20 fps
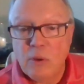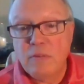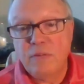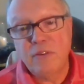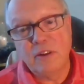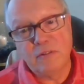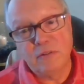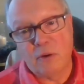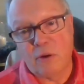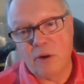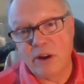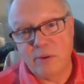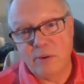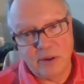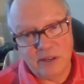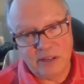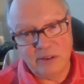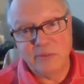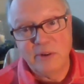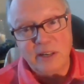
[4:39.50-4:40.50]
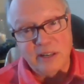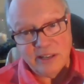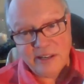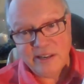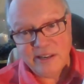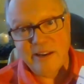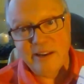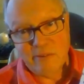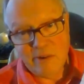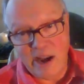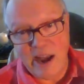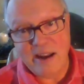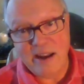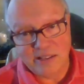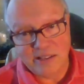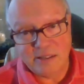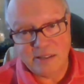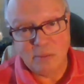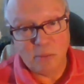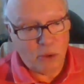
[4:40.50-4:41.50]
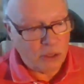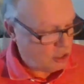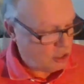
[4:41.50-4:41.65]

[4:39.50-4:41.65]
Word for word: We feel for you when you really need rain and some